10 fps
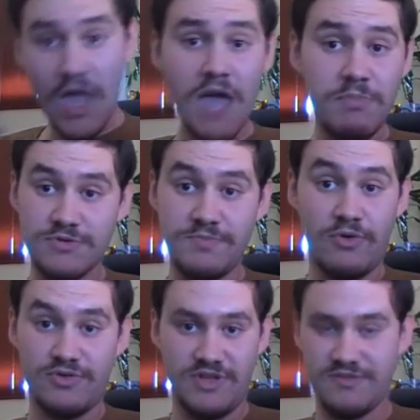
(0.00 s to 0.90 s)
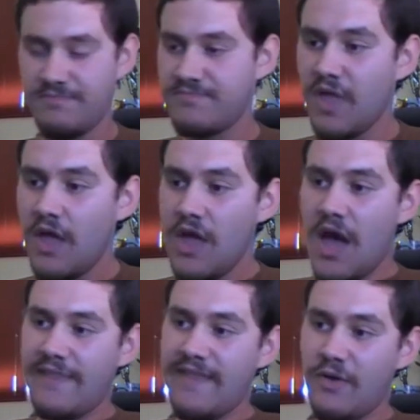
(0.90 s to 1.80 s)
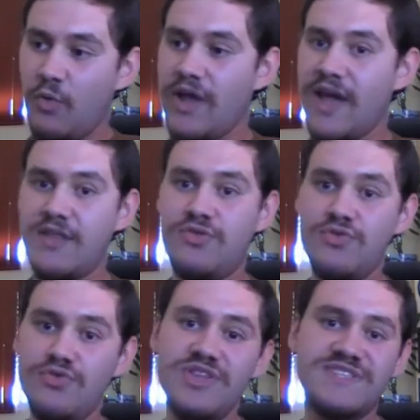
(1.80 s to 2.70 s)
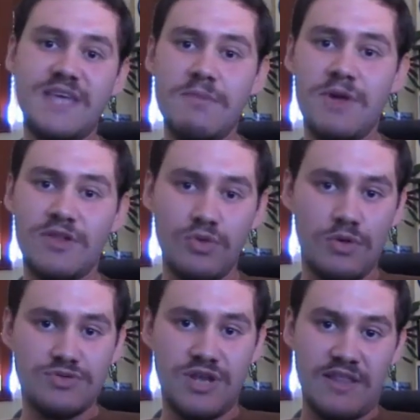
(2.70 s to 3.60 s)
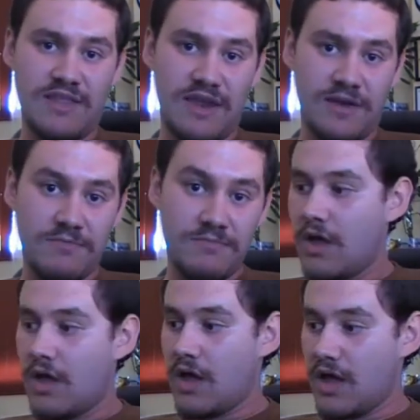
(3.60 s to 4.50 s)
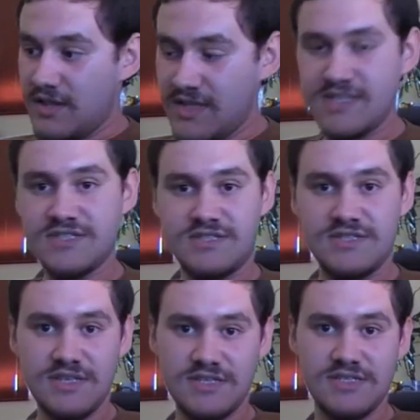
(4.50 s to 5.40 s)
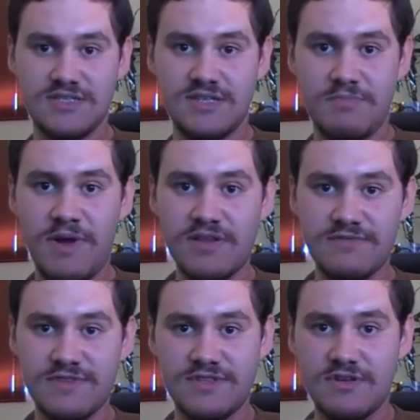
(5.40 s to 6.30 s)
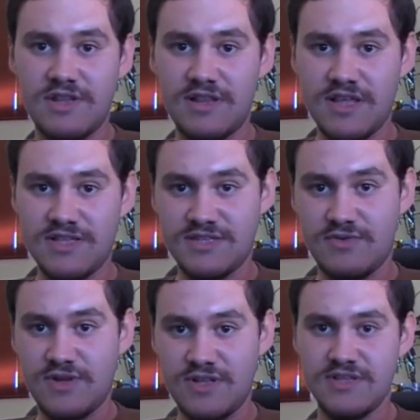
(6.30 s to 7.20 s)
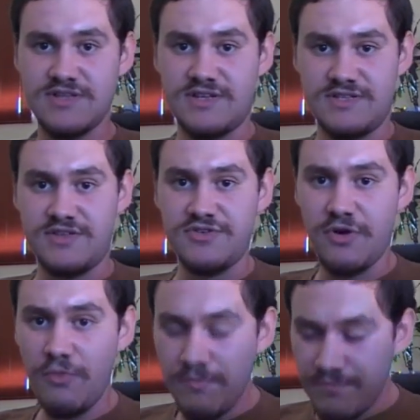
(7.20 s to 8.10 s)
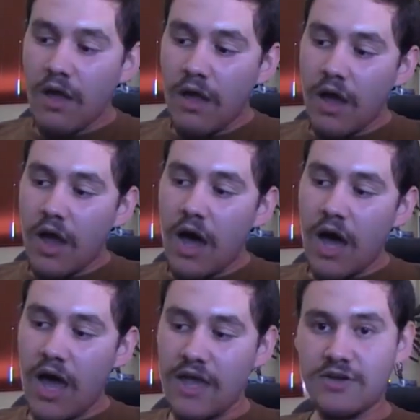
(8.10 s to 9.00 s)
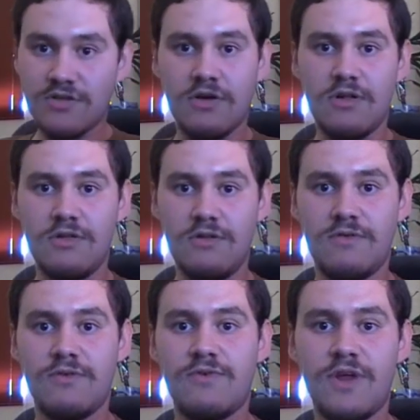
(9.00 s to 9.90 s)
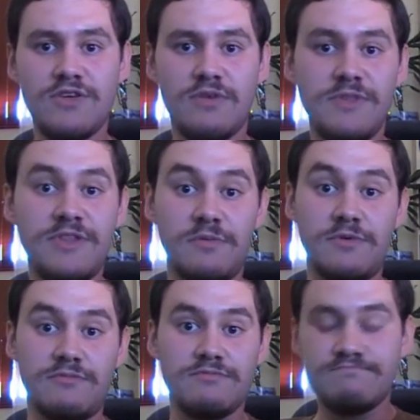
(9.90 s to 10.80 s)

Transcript: I postponed it. And then we get to December 2010. And this is the part of the story that gets quite interesting, you know. I got called for a job interview,